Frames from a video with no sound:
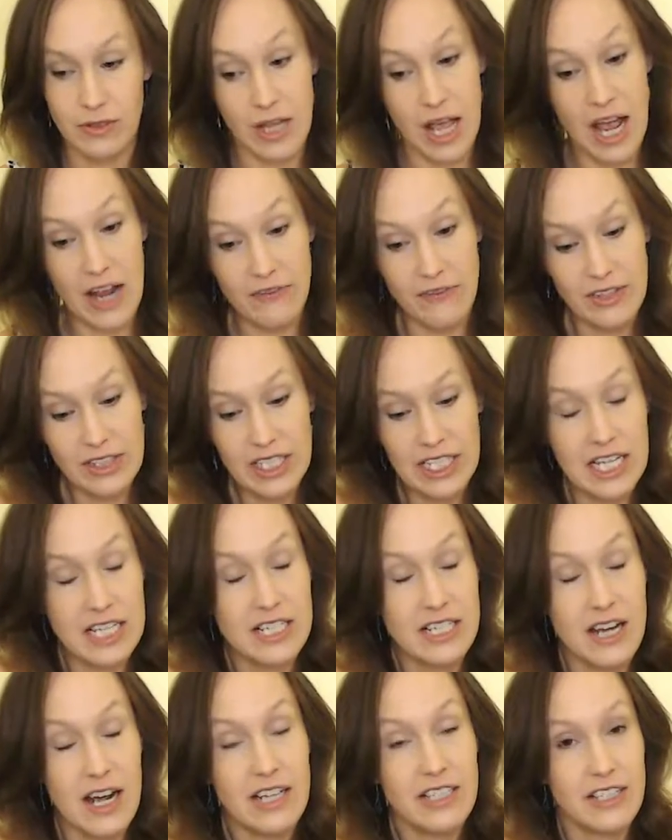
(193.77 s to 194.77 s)
I feel like
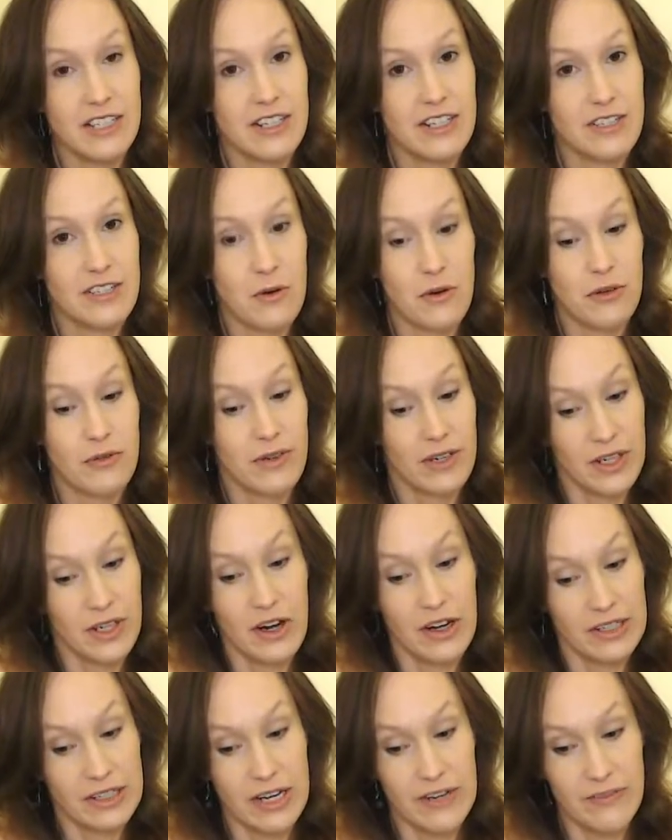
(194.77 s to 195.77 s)
it's tied to this Orphan
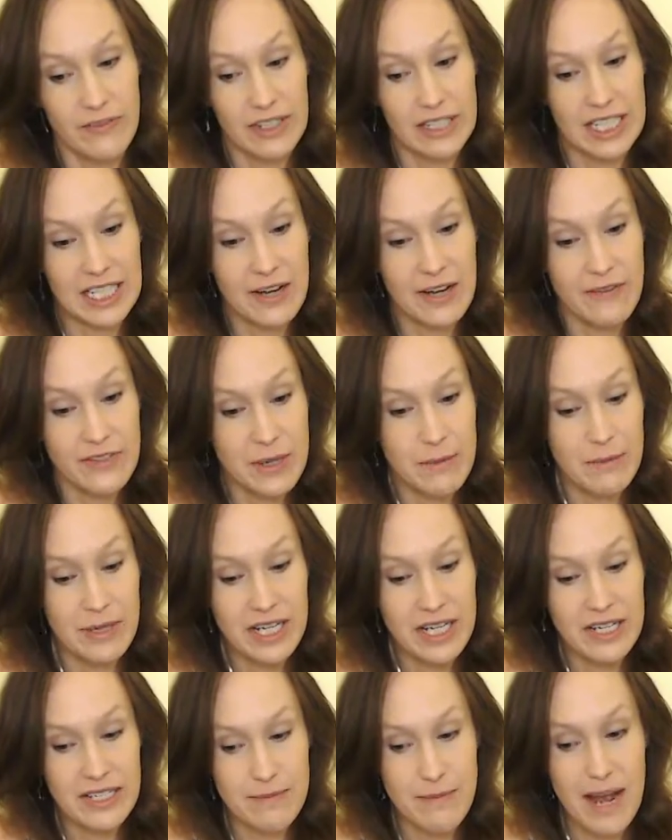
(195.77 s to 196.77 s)
card, and I feel like if
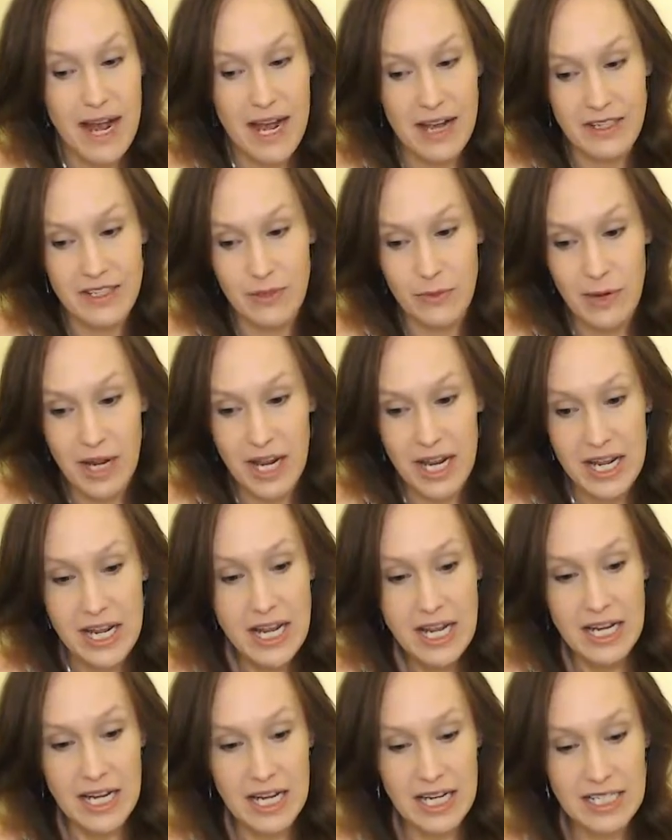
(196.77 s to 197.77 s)
somebody has passed away,
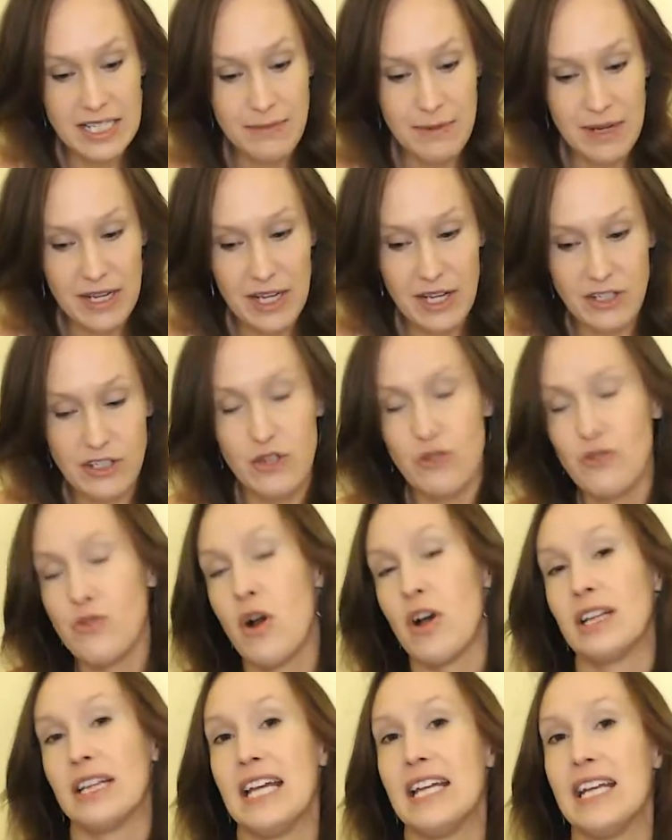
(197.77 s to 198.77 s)
it's speaking to
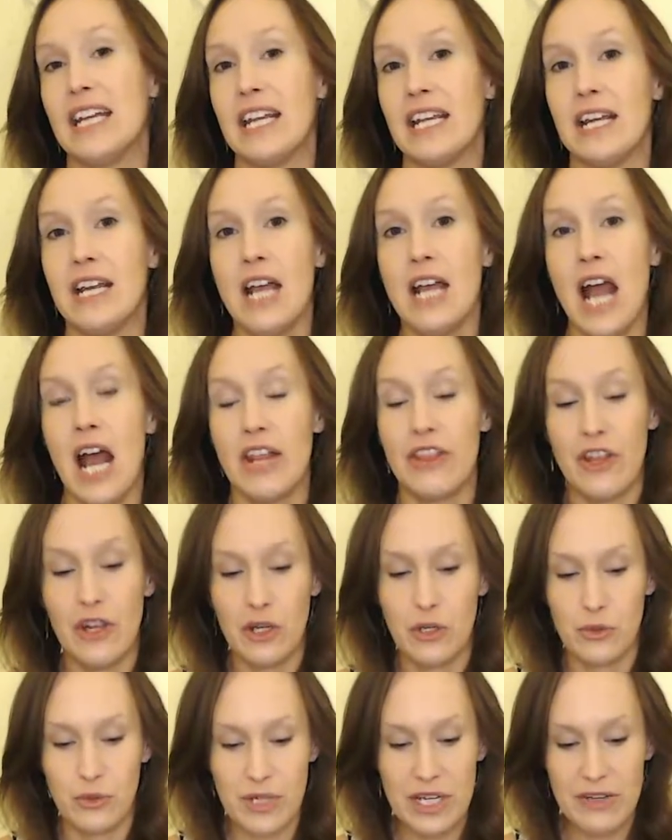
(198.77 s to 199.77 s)
not letting the
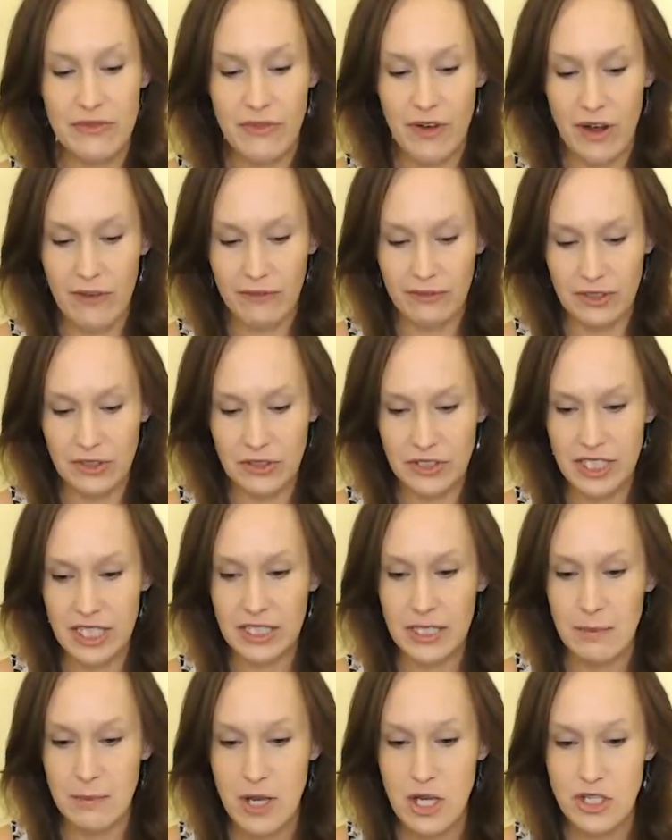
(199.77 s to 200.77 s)
grief of losing
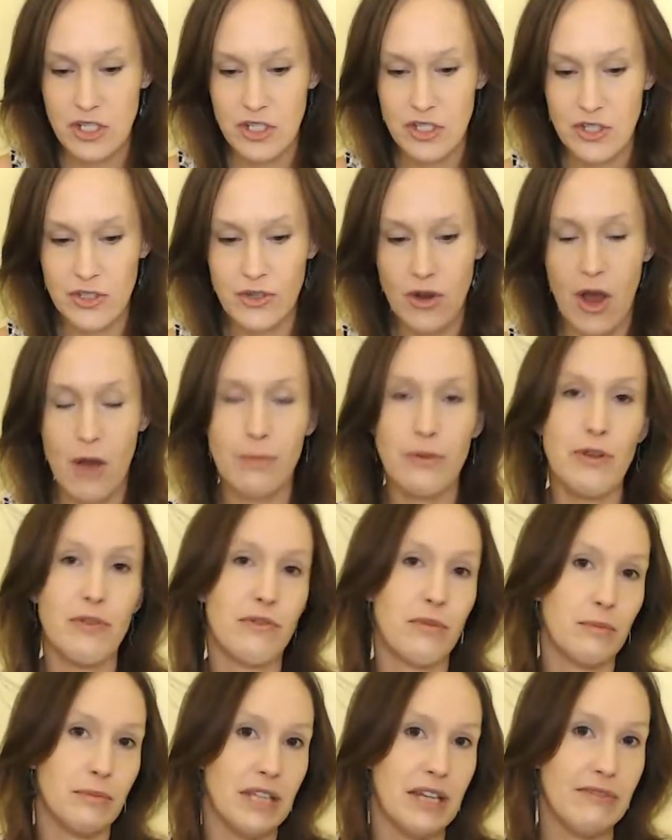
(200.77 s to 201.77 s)
them stop you
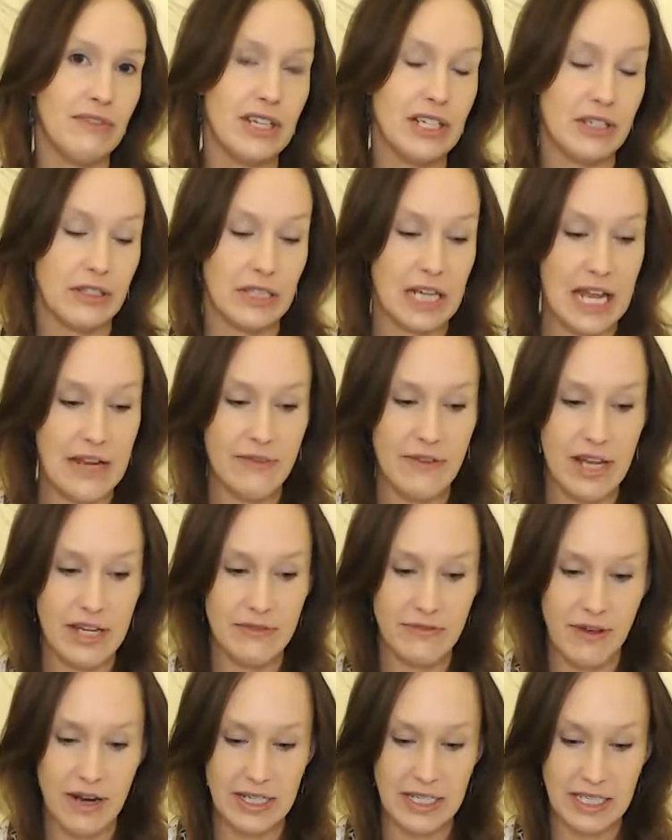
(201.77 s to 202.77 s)
from living your life
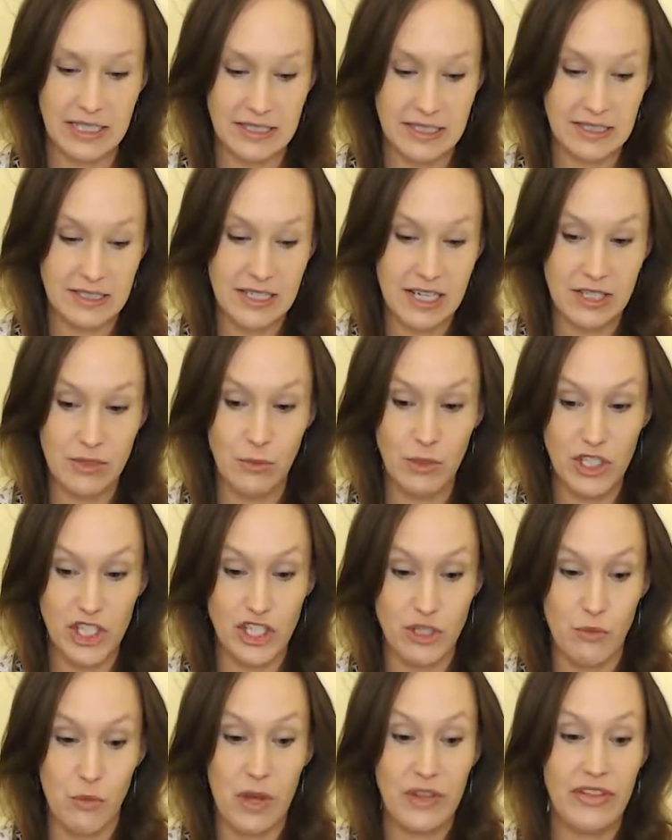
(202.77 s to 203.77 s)
and finding success, which
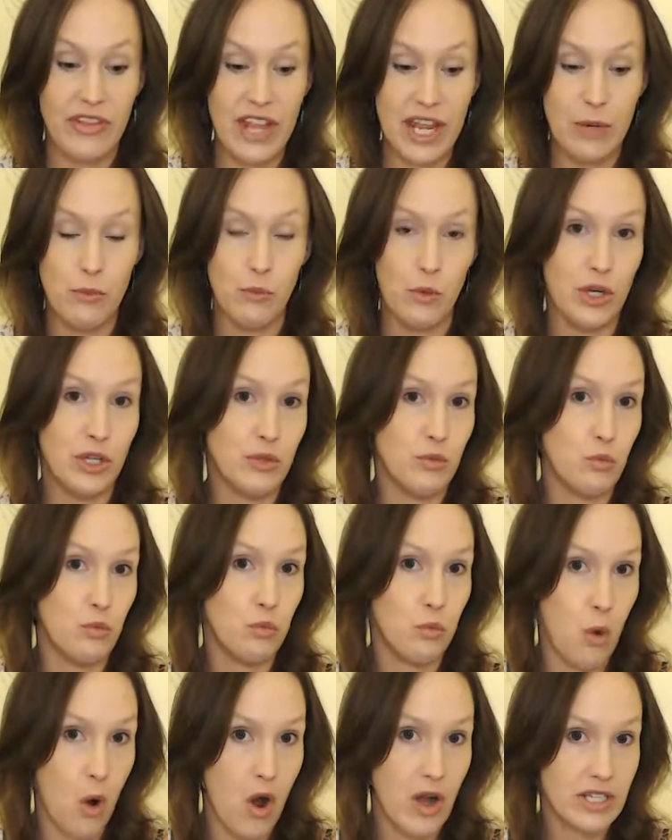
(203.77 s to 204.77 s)
is what they would
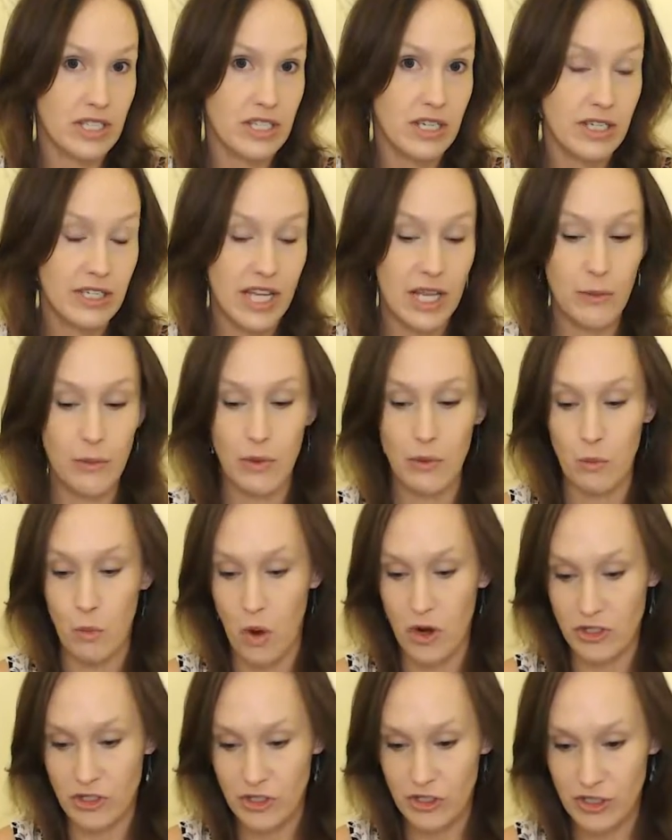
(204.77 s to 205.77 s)
want. They would
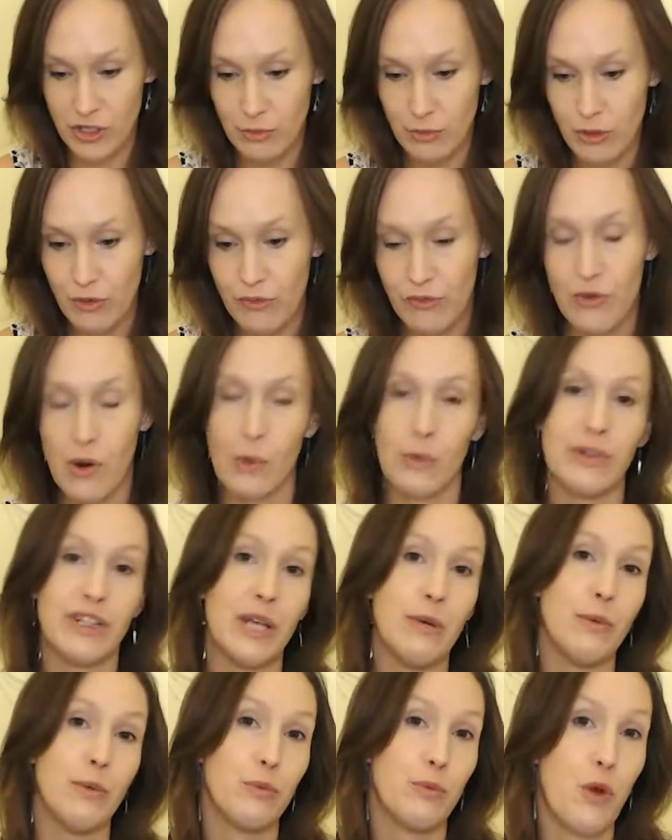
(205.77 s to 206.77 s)
want you to move forward.
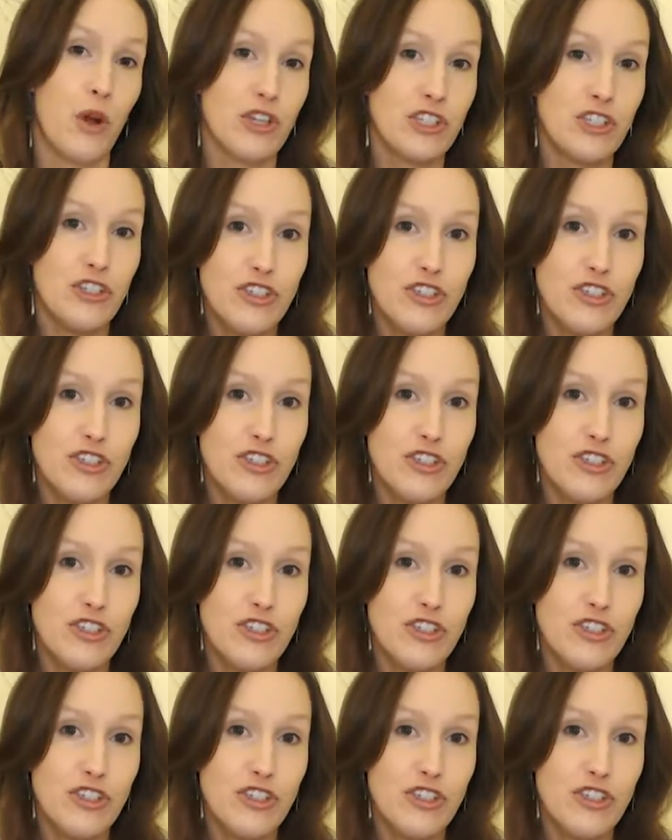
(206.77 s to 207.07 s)
They would want